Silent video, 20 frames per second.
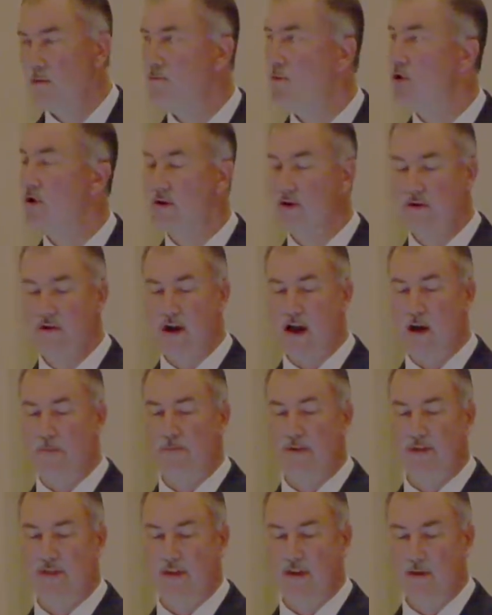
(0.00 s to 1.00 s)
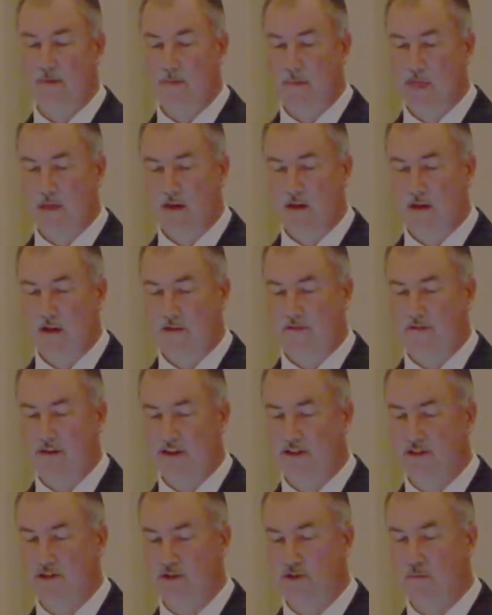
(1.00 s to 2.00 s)
Motor neuropathy
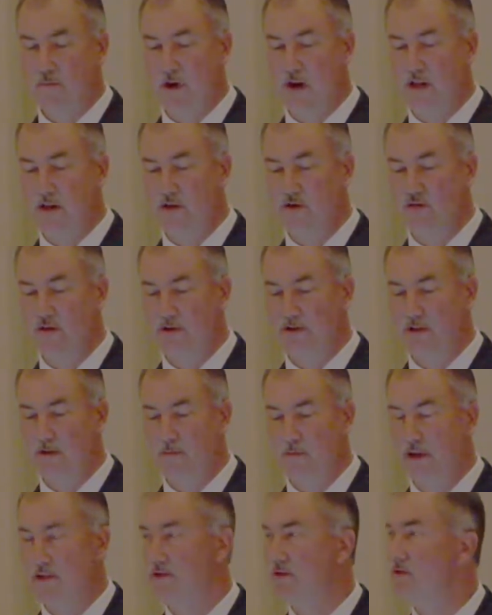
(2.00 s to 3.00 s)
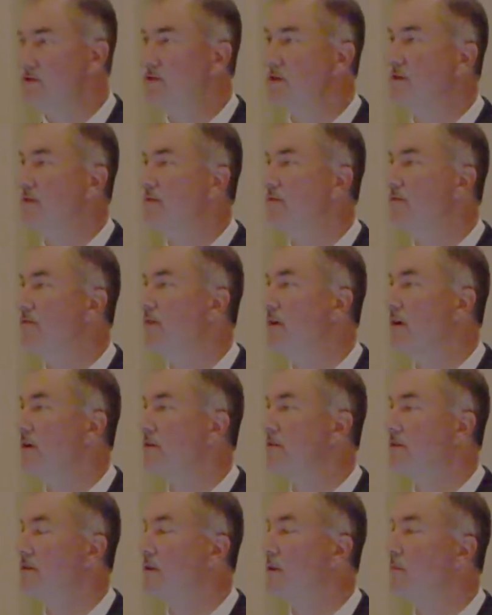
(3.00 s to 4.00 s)
affects the small intrinsic muscles of the foot,
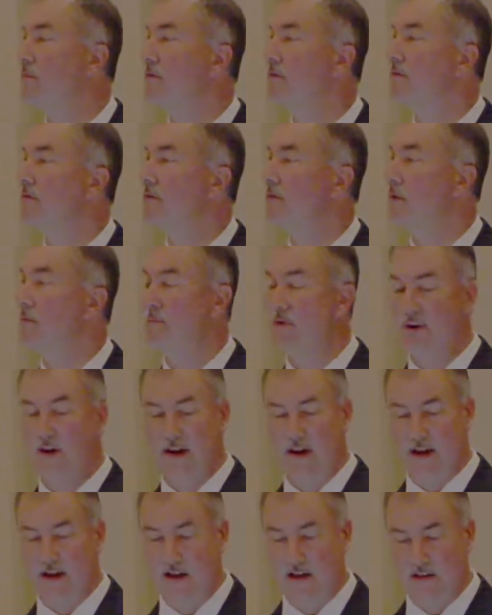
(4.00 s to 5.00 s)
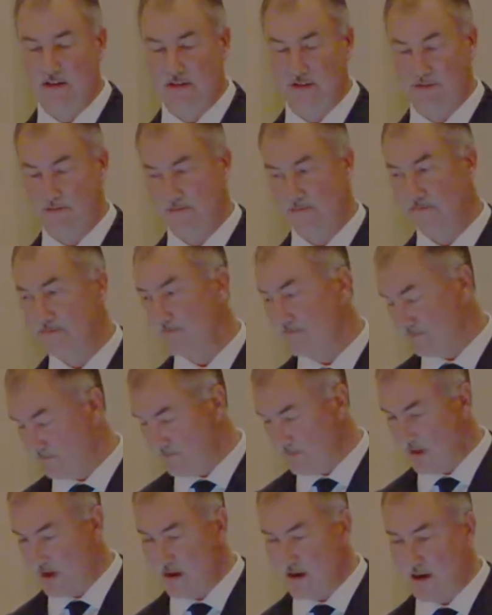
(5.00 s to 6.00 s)
lumbricals,
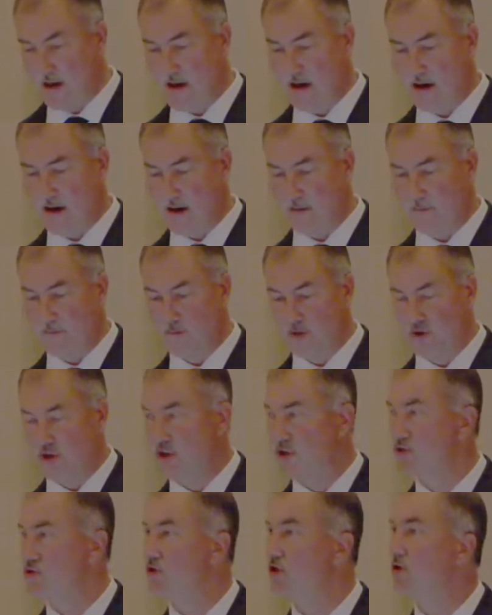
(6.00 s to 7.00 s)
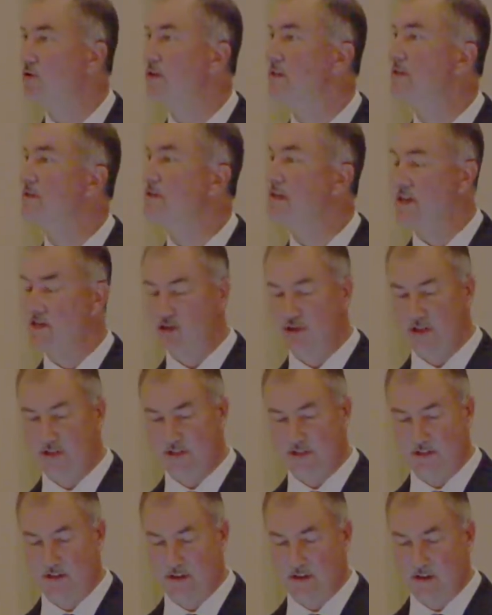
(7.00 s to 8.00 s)
which control the
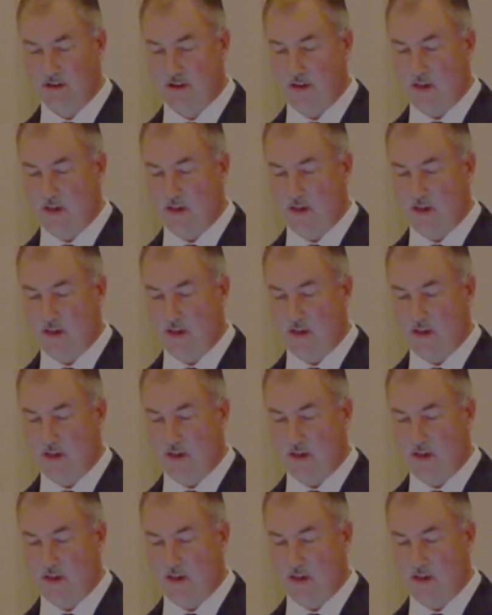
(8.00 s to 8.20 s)
digits